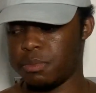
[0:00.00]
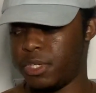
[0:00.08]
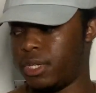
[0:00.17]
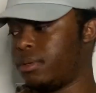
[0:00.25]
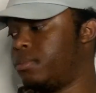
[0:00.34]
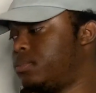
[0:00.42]
me.
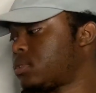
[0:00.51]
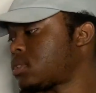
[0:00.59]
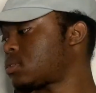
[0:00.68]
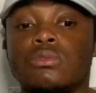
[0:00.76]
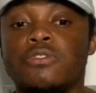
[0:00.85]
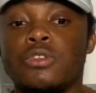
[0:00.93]

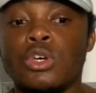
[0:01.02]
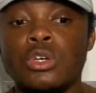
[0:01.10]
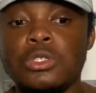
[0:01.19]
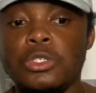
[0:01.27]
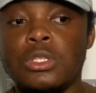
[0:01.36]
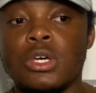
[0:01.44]
For those
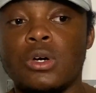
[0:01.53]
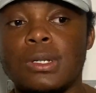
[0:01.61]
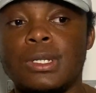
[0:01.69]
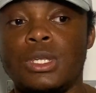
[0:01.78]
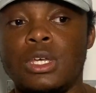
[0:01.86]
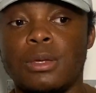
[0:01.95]
of you that are
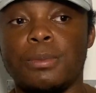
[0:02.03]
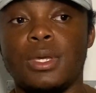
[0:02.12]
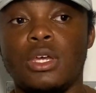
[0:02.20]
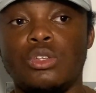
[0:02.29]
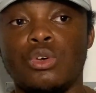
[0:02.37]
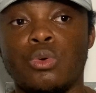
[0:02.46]
deep
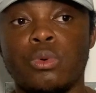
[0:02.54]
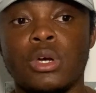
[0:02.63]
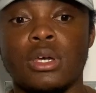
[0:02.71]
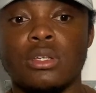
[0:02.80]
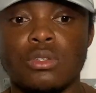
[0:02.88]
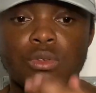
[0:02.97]
in your
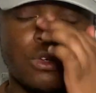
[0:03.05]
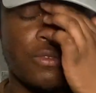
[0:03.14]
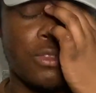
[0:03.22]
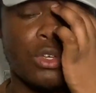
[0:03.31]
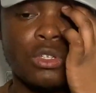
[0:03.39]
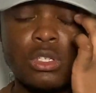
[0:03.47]
words, or
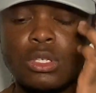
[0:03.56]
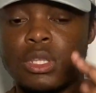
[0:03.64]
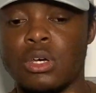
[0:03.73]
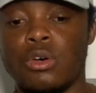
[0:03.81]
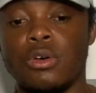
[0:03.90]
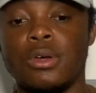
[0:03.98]
for those of you
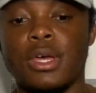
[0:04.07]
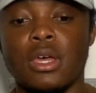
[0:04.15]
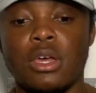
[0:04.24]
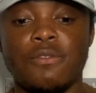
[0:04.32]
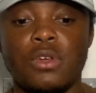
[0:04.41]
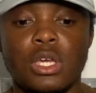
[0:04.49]
that are
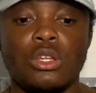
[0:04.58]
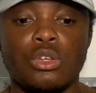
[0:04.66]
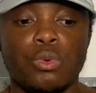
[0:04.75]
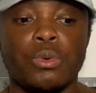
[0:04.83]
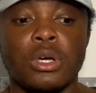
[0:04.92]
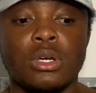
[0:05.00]
heavy in your
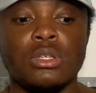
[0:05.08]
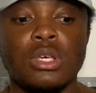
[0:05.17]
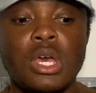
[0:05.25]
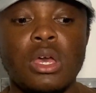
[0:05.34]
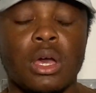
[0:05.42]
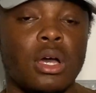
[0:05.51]
word,
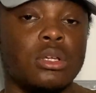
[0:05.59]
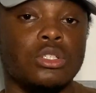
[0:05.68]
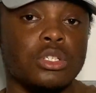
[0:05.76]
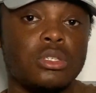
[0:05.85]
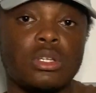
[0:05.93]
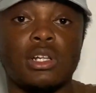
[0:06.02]
and
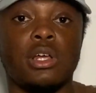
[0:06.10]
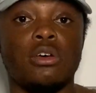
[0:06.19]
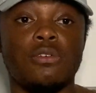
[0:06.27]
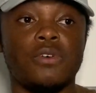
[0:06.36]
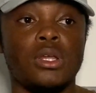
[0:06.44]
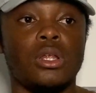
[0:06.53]
just to
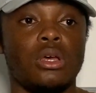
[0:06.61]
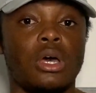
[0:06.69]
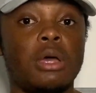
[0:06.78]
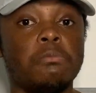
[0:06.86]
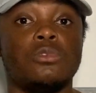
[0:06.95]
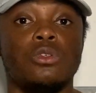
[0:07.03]
clarify, like
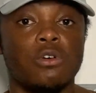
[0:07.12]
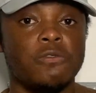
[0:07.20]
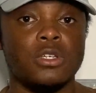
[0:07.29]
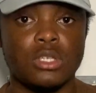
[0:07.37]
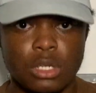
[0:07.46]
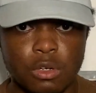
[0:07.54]
I'm
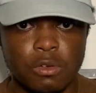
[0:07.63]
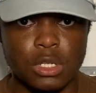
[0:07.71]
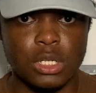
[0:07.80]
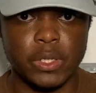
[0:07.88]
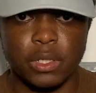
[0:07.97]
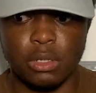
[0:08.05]
obviously a
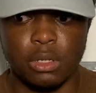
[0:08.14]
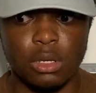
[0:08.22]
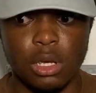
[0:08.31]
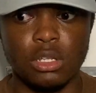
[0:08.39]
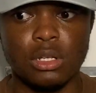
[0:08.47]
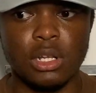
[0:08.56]
Christian.
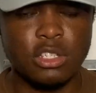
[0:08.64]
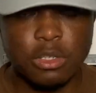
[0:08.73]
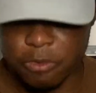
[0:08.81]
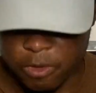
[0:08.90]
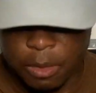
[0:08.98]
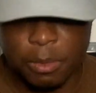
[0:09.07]
I'd
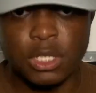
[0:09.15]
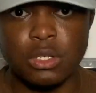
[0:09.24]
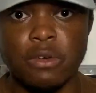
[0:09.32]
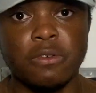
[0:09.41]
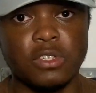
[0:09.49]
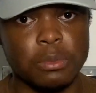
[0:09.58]
classify
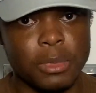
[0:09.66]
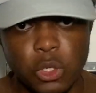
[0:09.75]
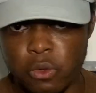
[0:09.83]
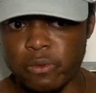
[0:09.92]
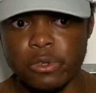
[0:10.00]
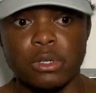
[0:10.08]
myself as a man
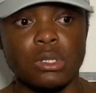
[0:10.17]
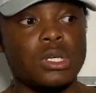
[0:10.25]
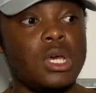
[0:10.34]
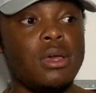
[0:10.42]
of God,